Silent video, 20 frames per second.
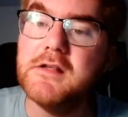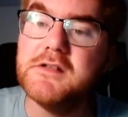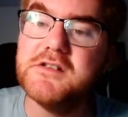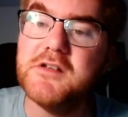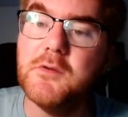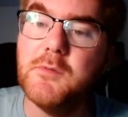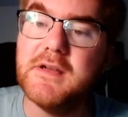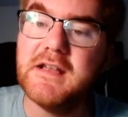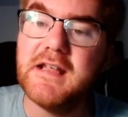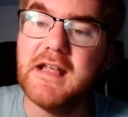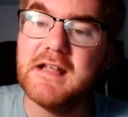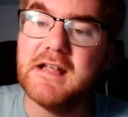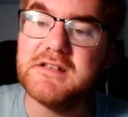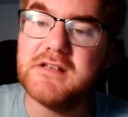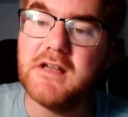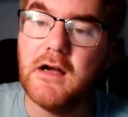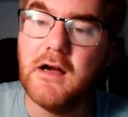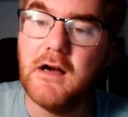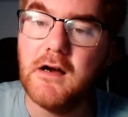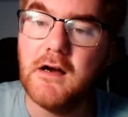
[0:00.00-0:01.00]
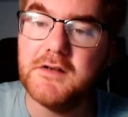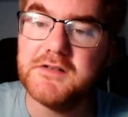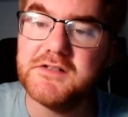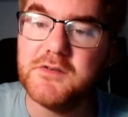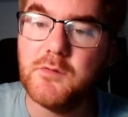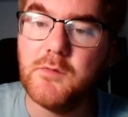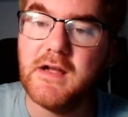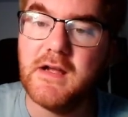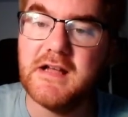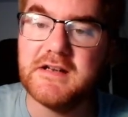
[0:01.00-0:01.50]
so we get r
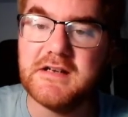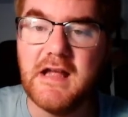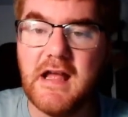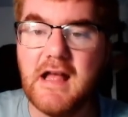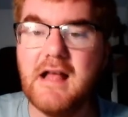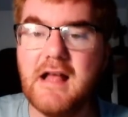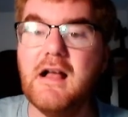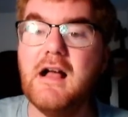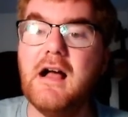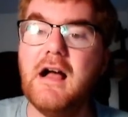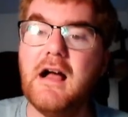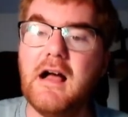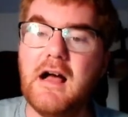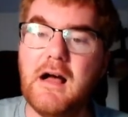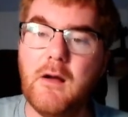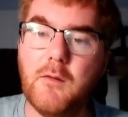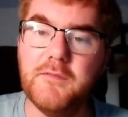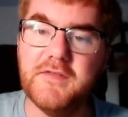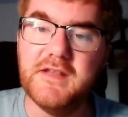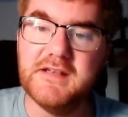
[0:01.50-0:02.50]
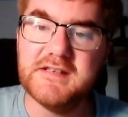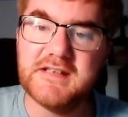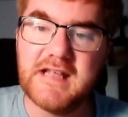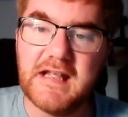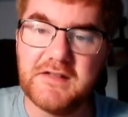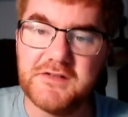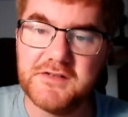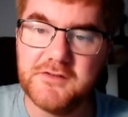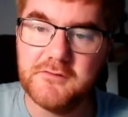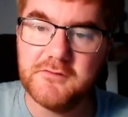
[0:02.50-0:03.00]
squared. This
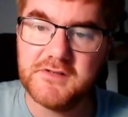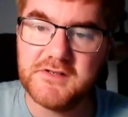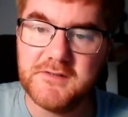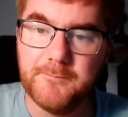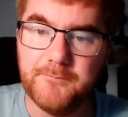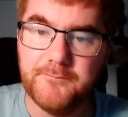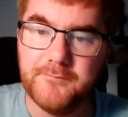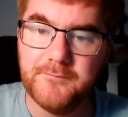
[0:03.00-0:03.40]
cancels,